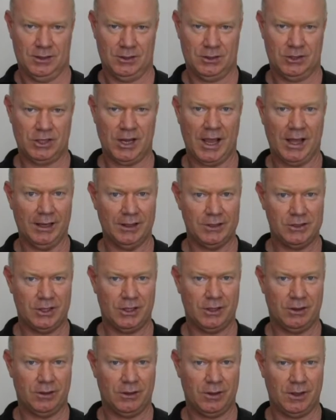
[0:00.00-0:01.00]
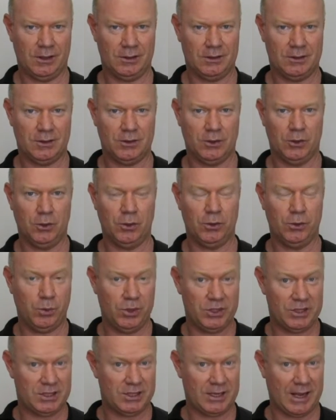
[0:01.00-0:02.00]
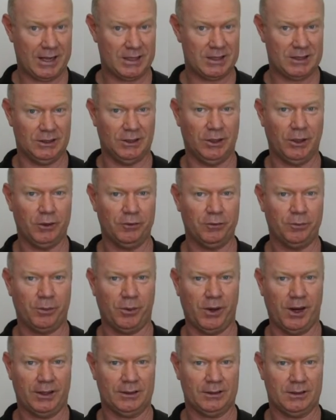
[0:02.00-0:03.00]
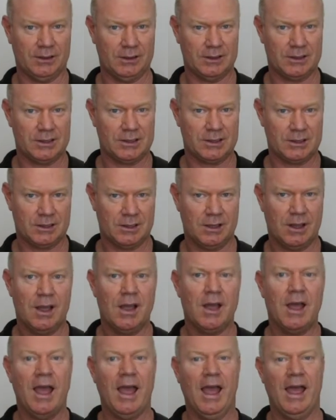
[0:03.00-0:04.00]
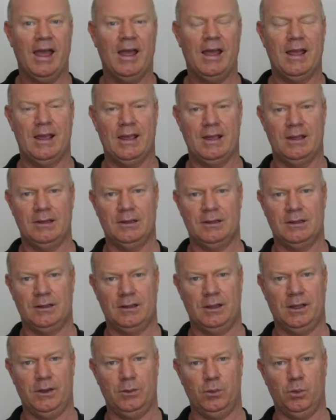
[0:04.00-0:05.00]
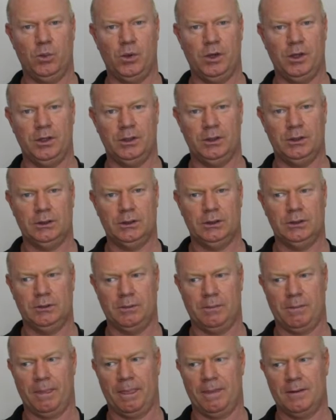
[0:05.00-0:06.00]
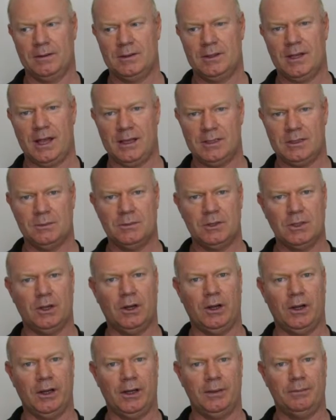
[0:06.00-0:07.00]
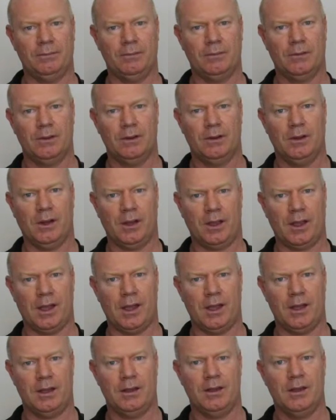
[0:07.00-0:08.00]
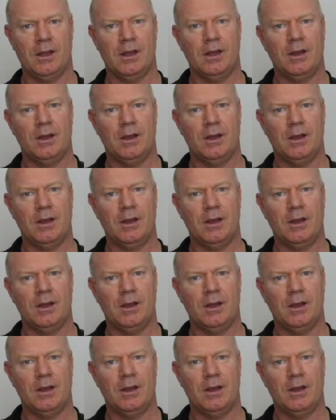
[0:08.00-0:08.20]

challenging thing to do, which takes a lot of practice, and it will take some time, okay,